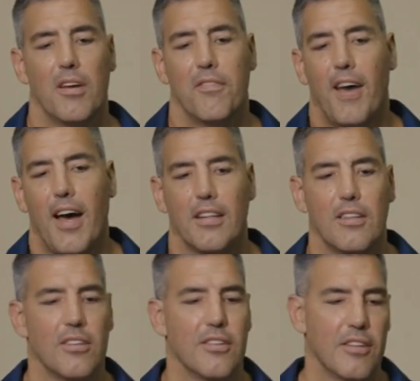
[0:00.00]
In
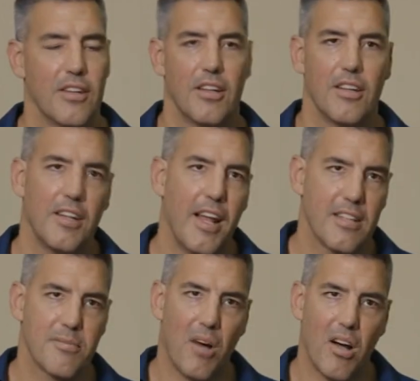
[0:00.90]
fact,
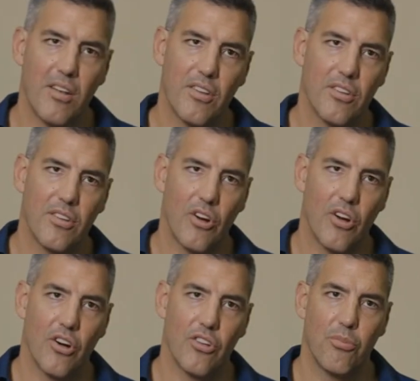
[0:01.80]
next month,
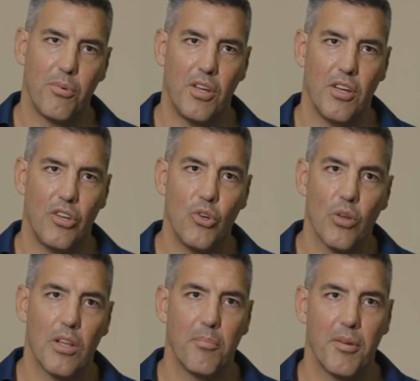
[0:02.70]
there's going to be a
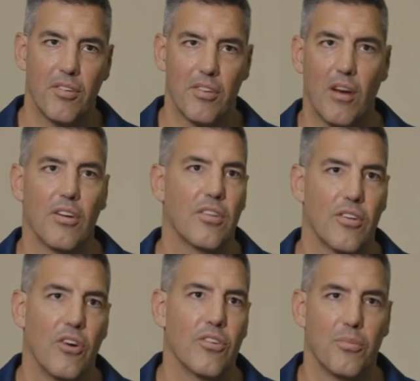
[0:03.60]
new Olympics, now
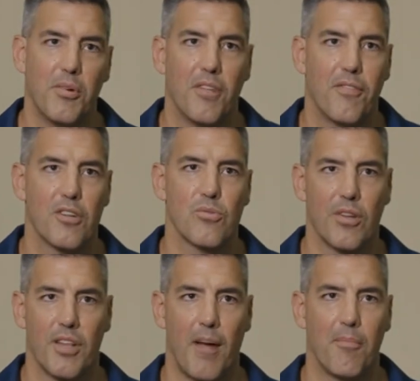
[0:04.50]
going to be the first
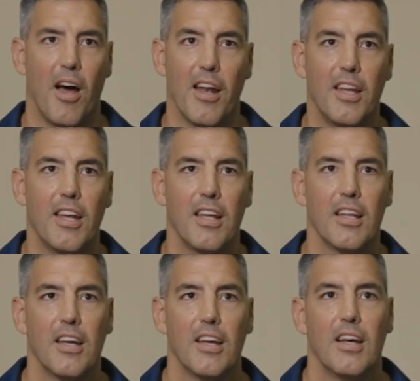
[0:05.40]
one that I'm not in
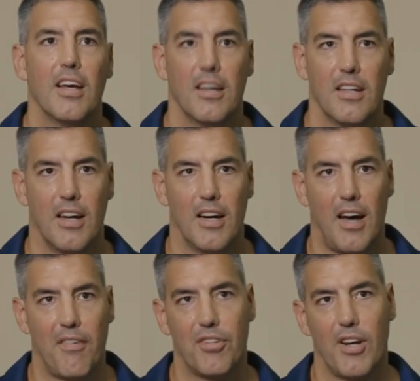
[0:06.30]
it
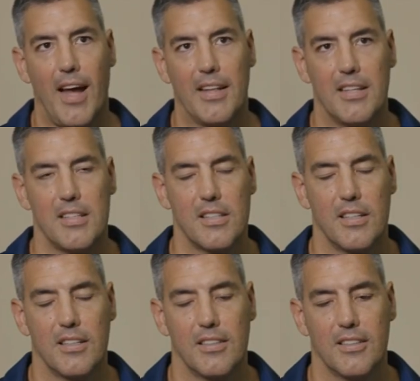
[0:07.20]
after Athens.
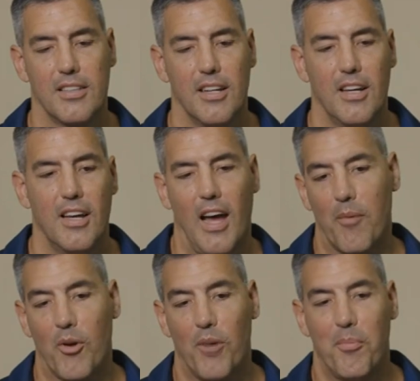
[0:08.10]
And
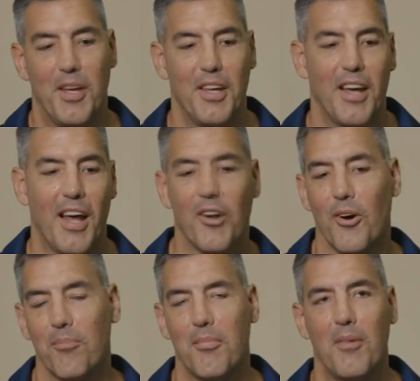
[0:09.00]
I'm going to be, I don't
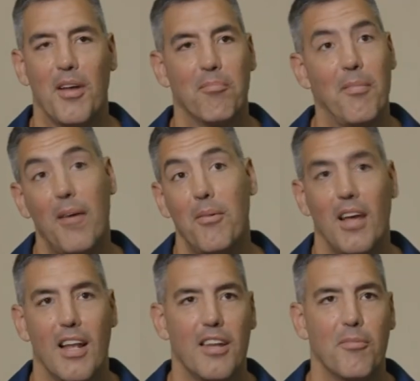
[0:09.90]
know,
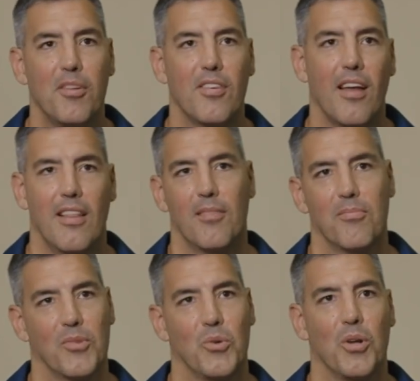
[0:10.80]
maybe a little bit sad,
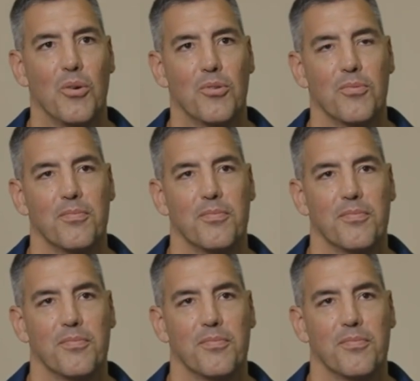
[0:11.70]
who knows.